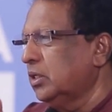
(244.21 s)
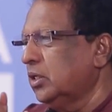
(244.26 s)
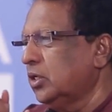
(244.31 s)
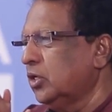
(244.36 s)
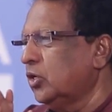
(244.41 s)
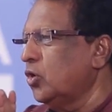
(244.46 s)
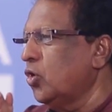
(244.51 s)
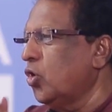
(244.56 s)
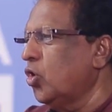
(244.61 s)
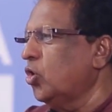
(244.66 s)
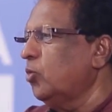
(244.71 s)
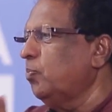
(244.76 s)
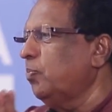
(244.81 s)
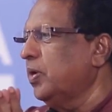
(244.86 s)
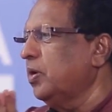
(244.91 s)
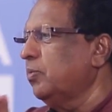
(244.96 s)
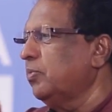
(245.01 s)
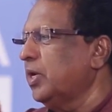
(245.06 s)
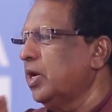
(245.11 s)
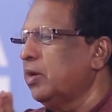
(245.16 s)

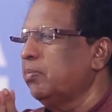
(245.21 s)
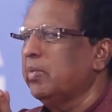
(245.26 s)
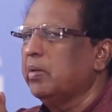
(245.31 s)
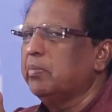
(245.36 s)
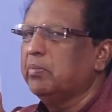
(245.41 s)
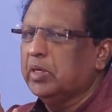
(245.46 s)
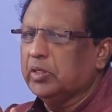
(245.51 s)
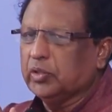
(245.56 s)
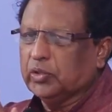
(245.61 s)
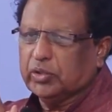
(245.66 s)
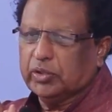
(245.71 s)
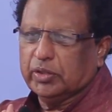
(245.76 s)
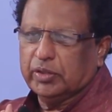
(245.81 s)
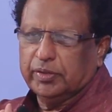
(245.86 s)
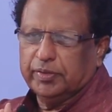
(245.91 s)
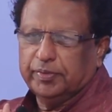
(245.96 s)
non-permanent members.